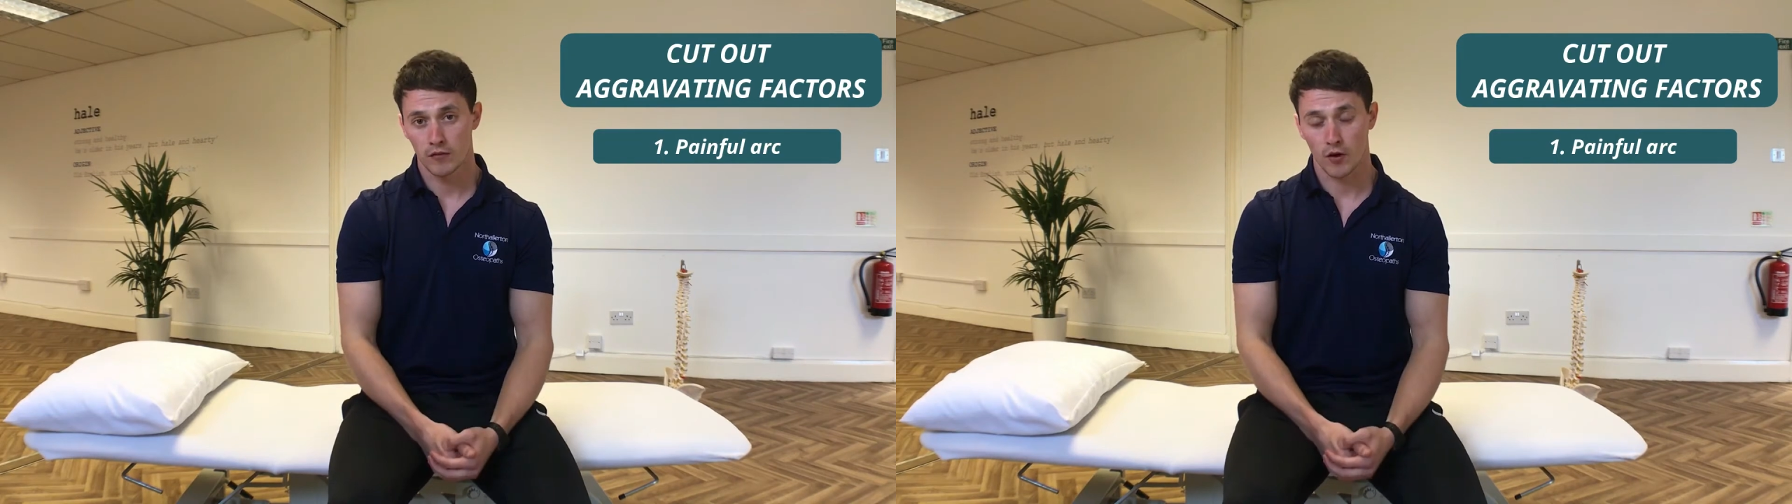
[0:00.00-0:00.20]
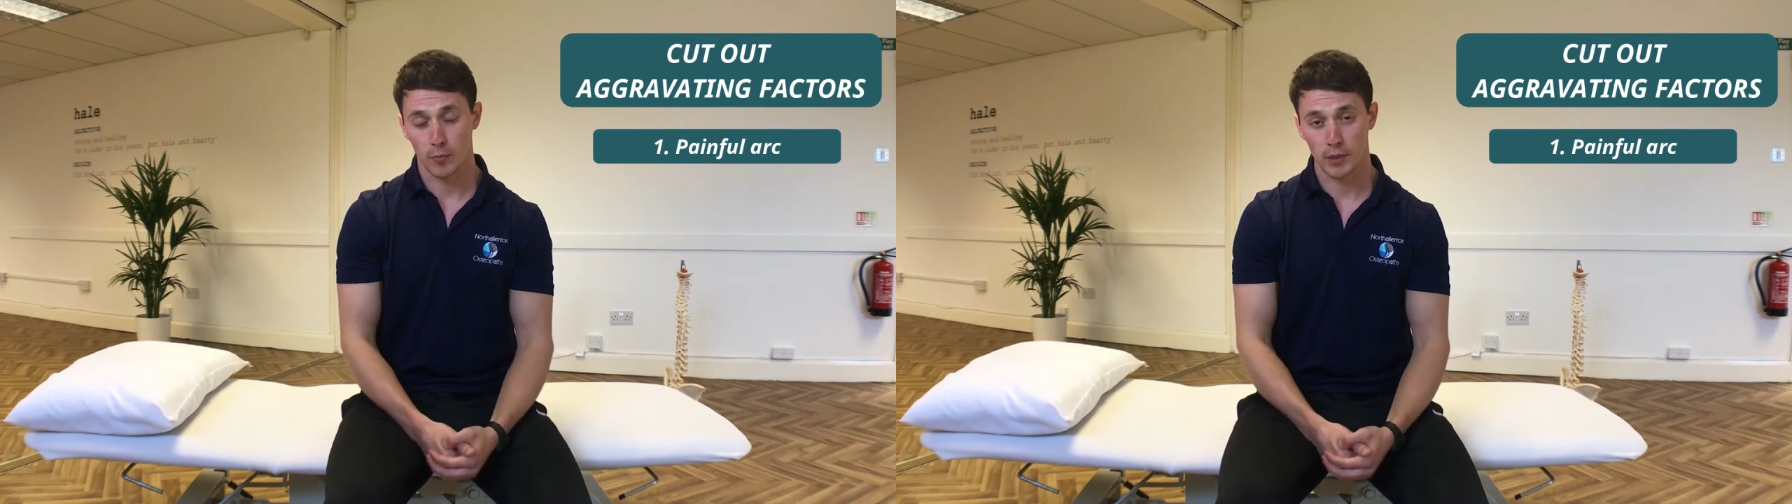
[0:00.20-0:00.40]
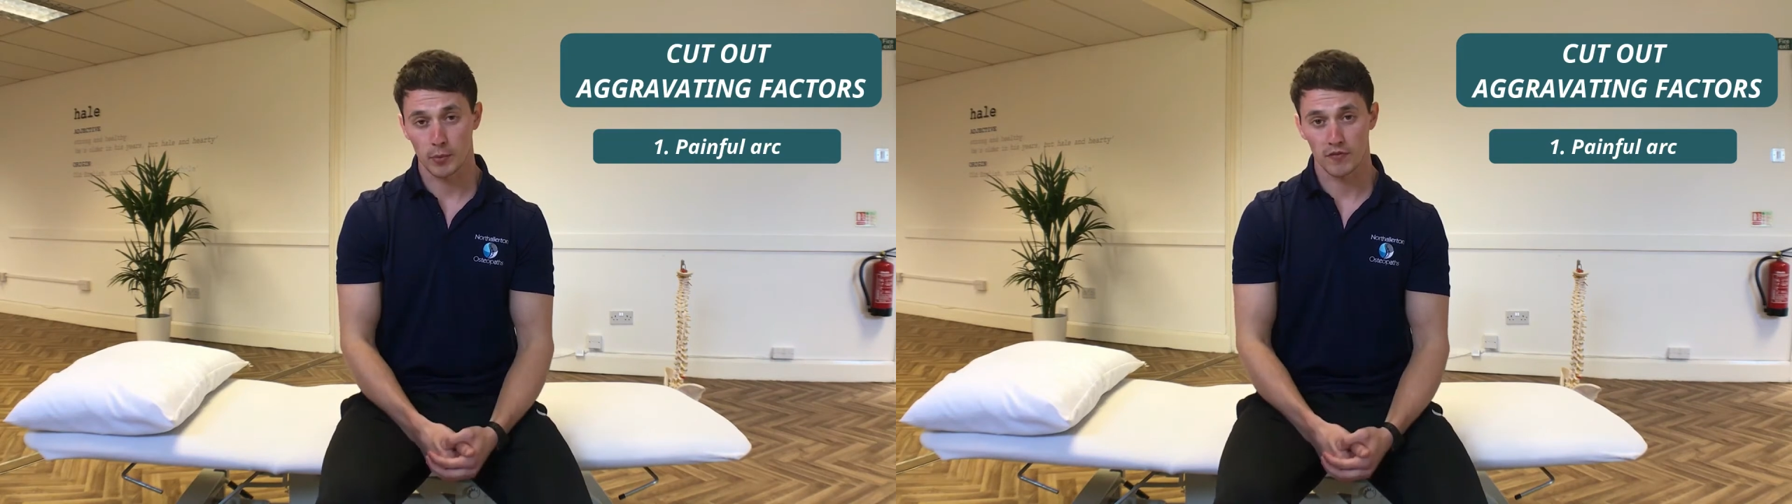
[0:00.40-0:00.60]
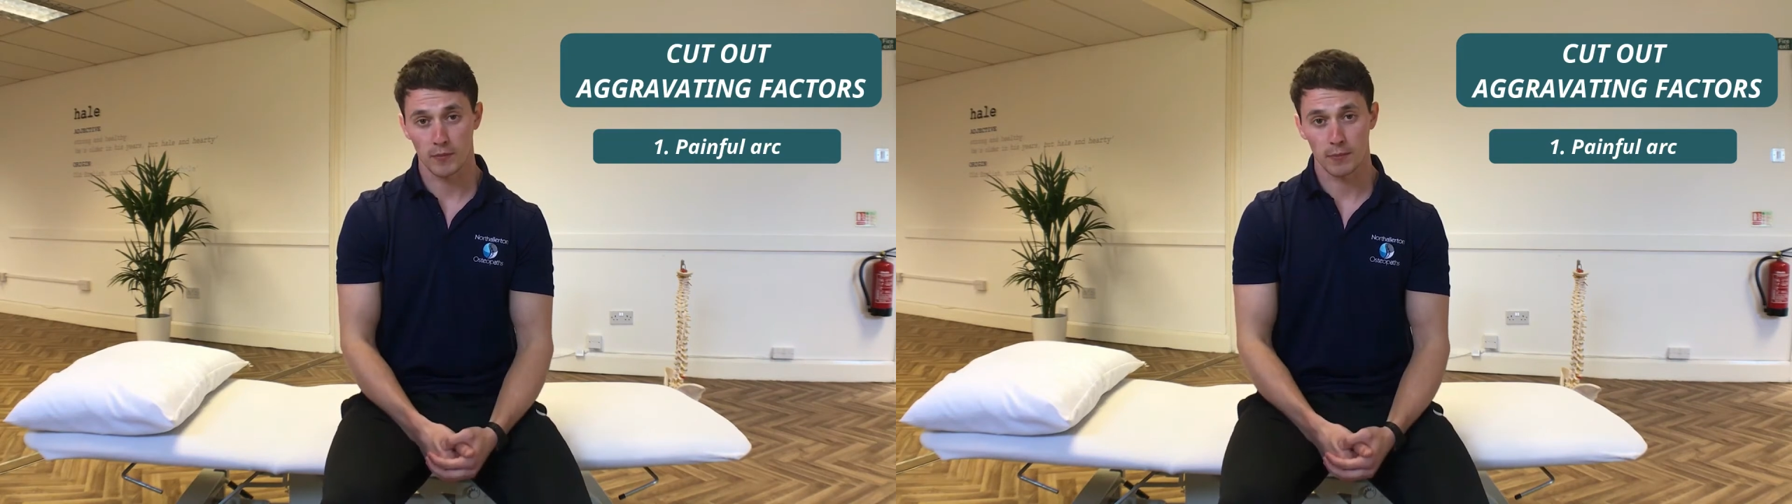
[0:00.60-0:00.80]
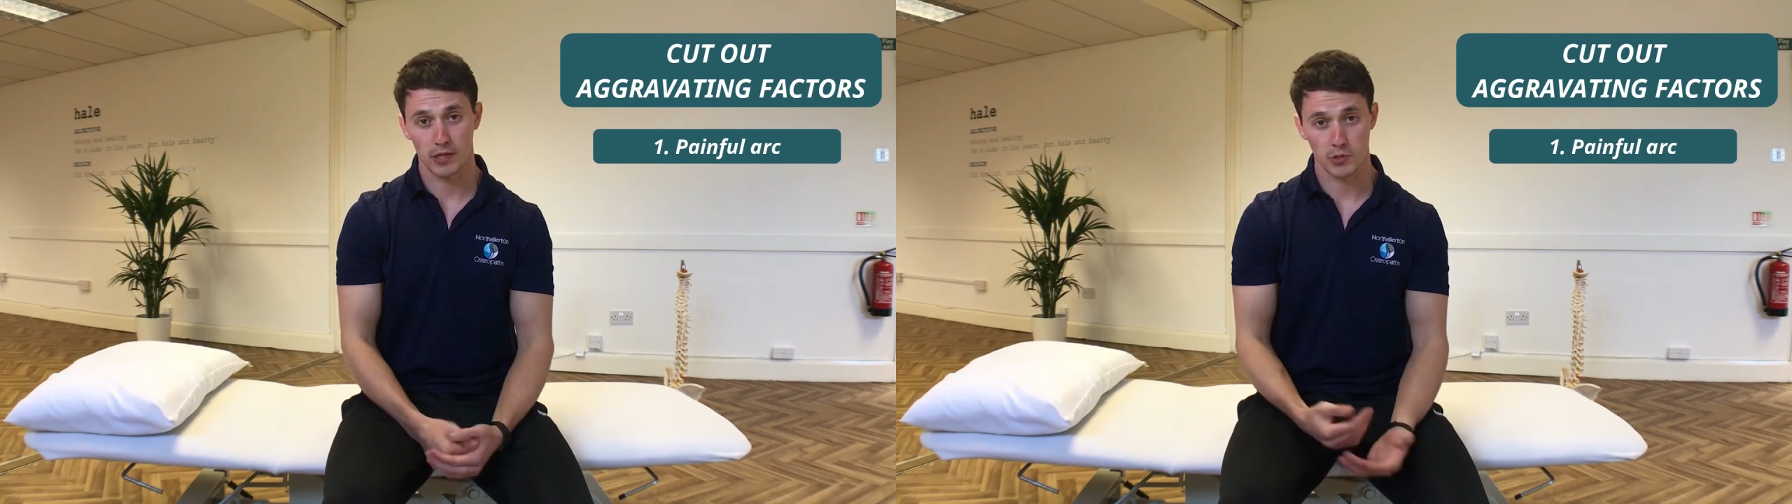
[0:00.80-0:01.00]
for people with
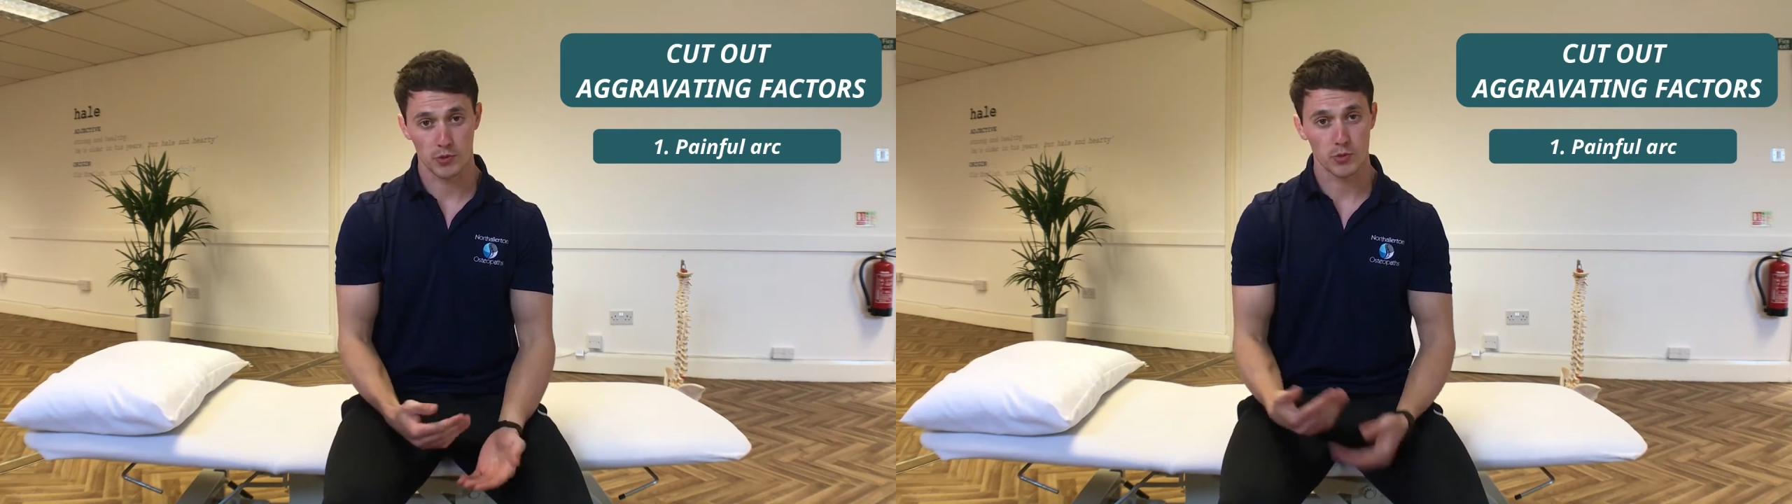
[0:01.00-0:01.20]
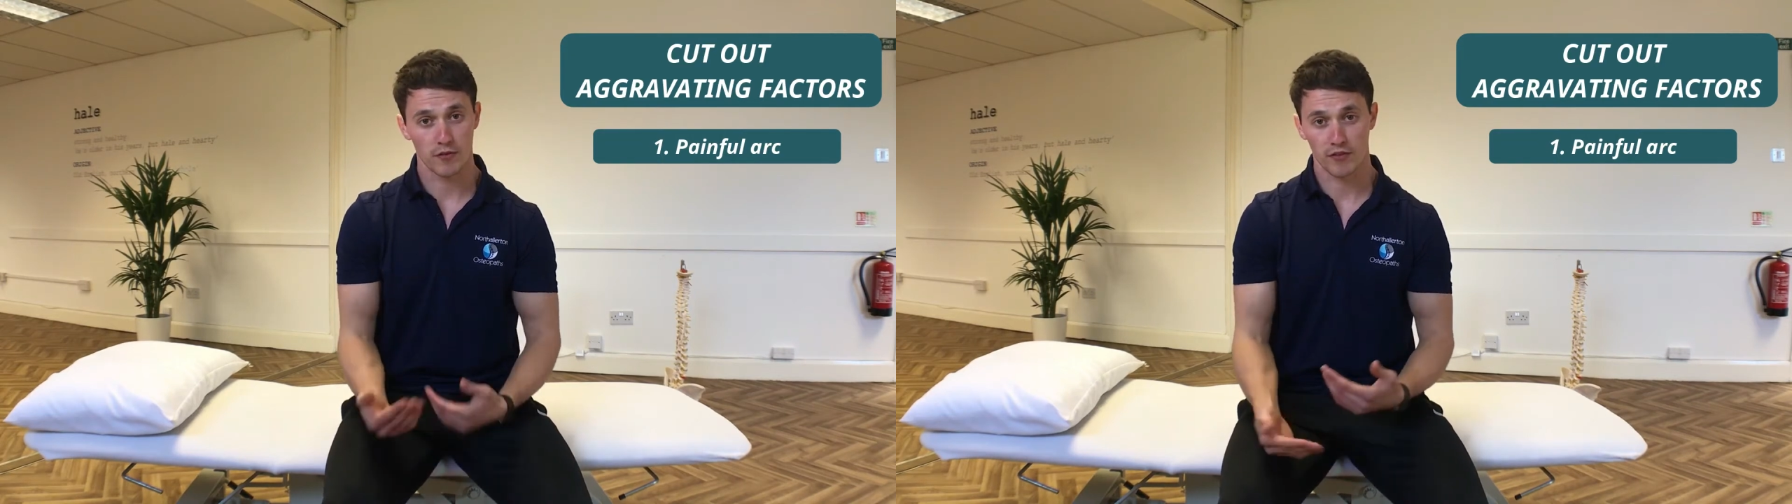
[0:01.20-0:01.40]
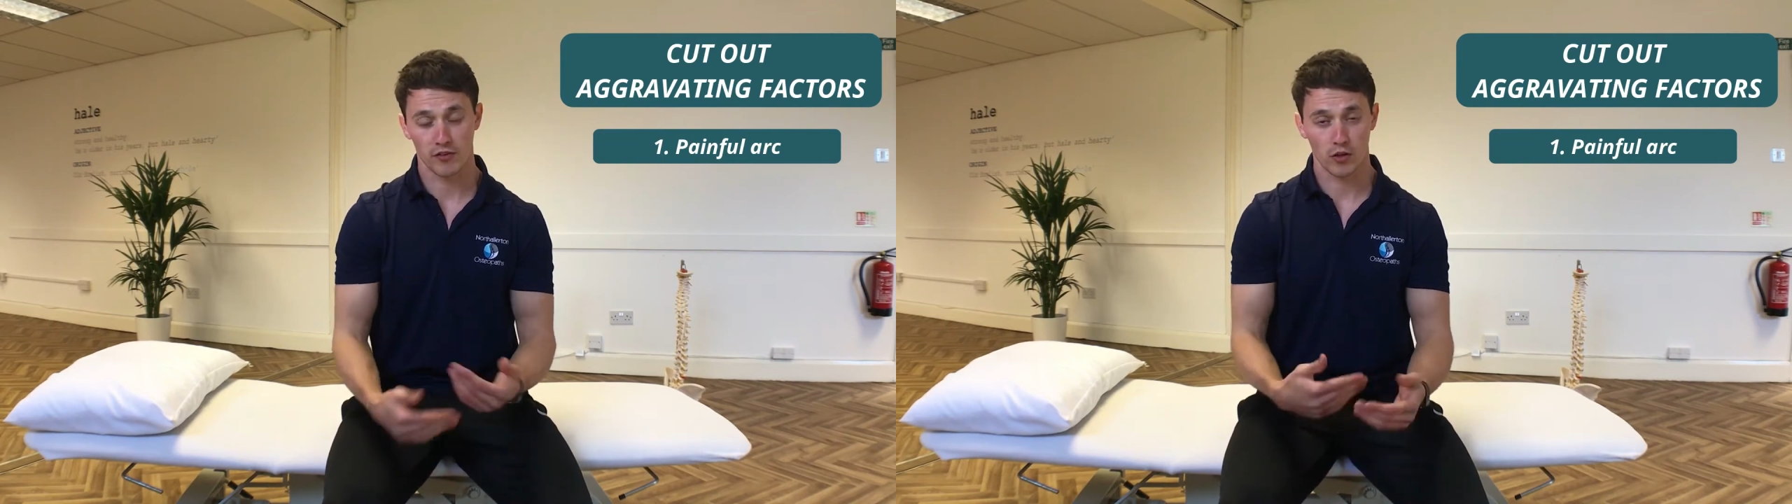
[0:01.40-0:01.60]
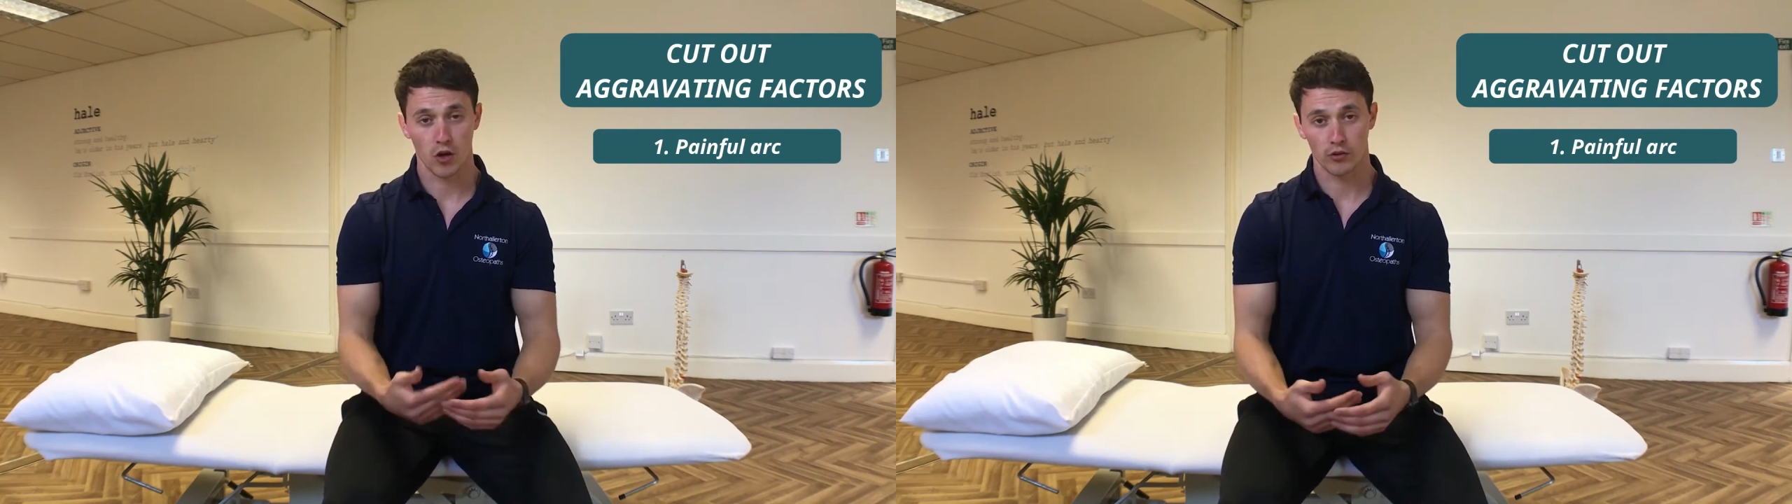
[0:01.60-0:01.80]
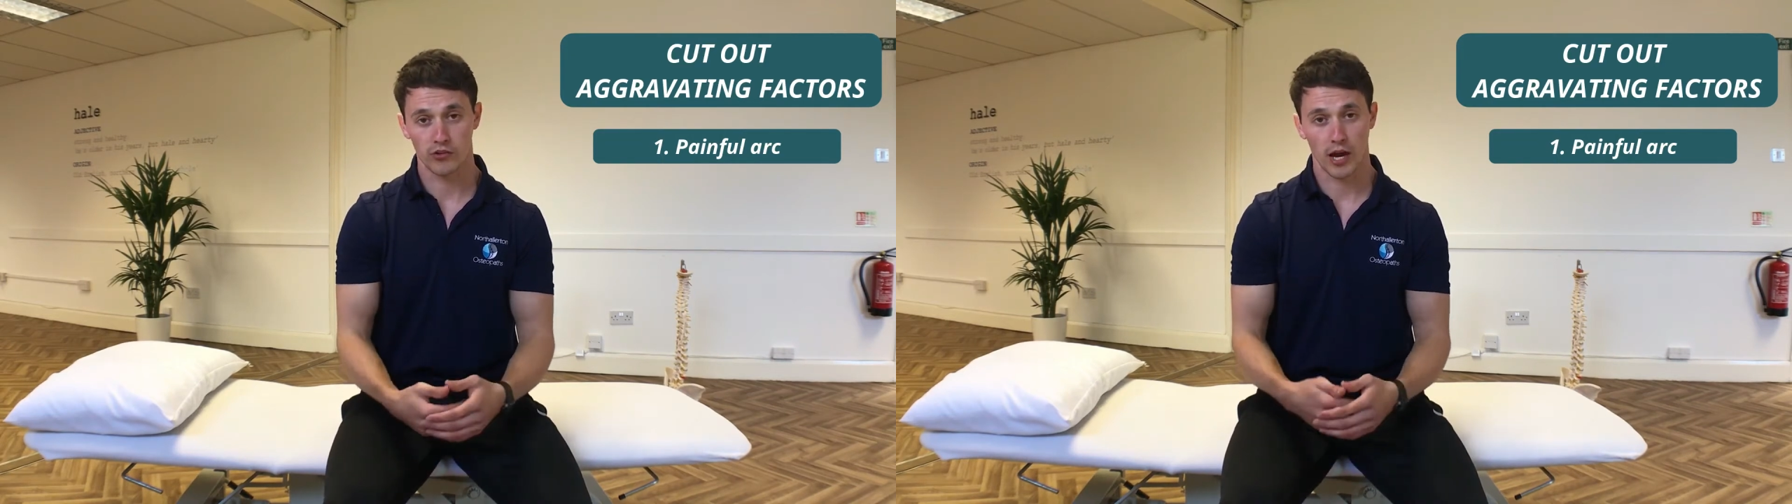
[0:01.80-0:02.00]
impingement to have it for a
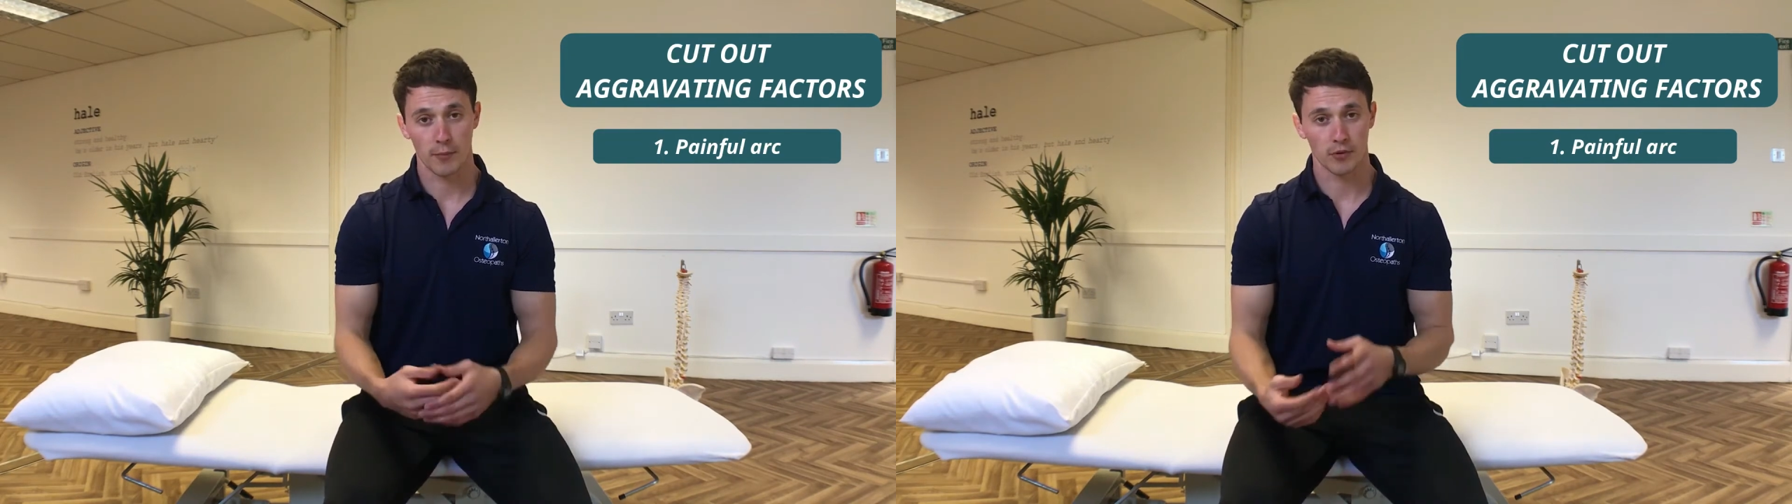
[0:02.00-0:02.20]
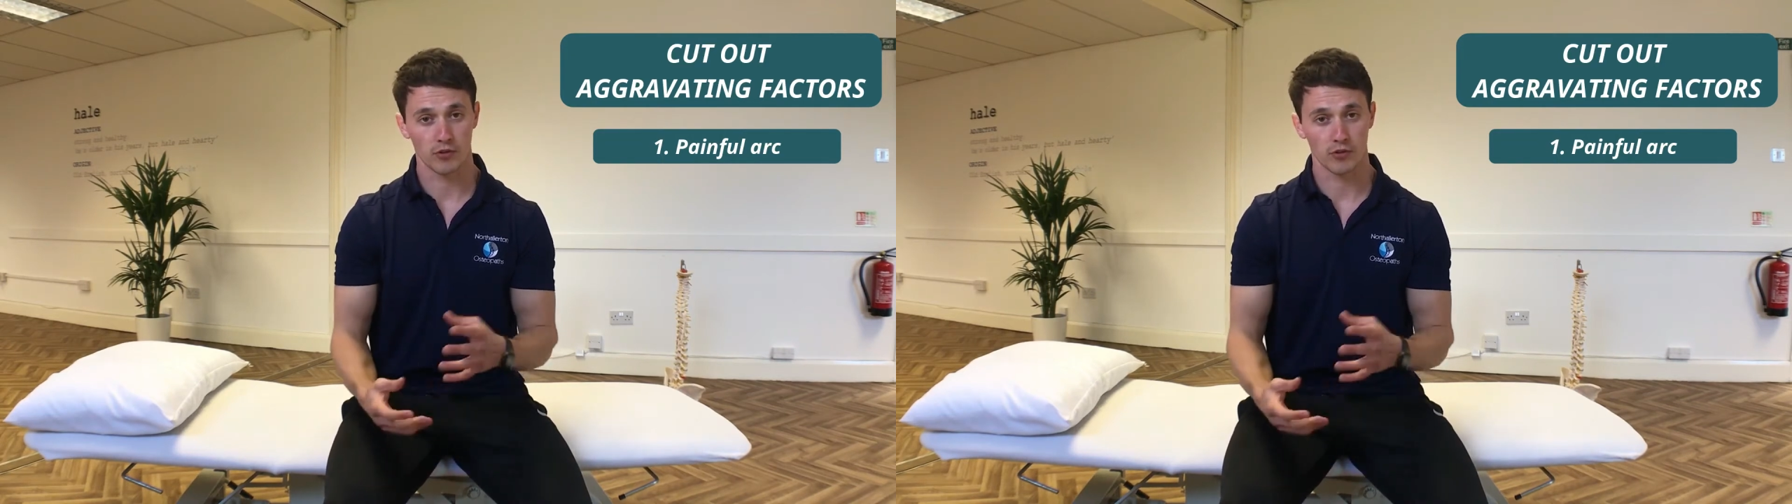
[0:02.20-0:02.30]
long time,